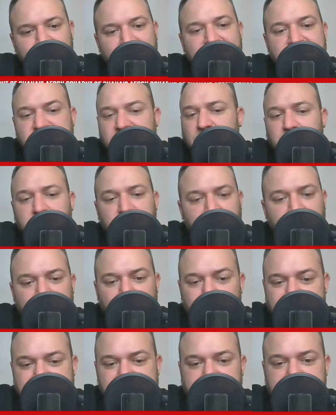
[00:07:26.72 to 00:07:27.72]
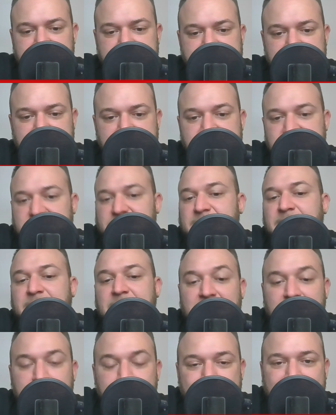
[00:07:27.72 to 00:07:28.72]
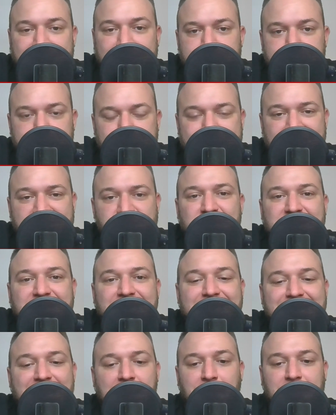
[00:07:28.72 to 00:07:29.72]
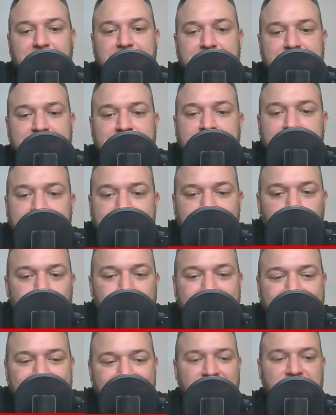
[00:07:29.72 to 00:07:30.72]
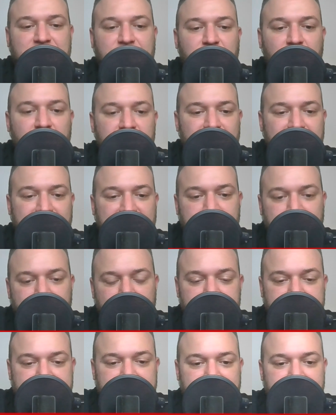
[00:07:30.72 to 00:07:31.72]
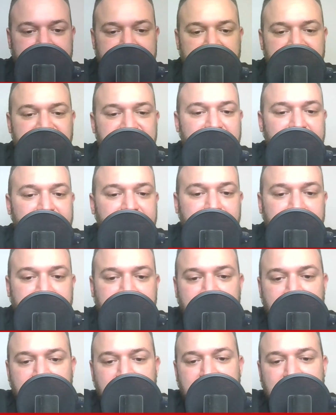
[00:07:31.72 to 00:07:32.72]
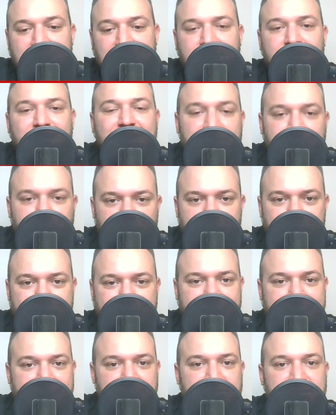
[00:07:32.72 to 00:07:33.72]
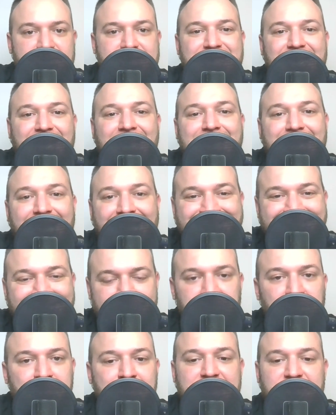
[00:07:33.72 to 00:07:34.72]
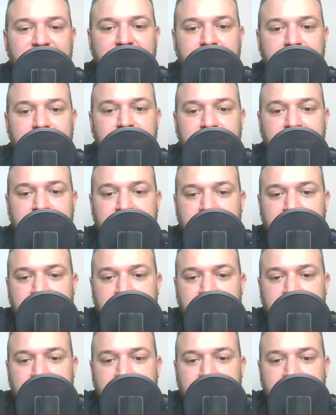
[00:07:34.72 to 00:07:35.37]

So, for the rest of this season. Because we need depth, and we can't afford to let Partey leave this January, even if we manage to sign another midfielder.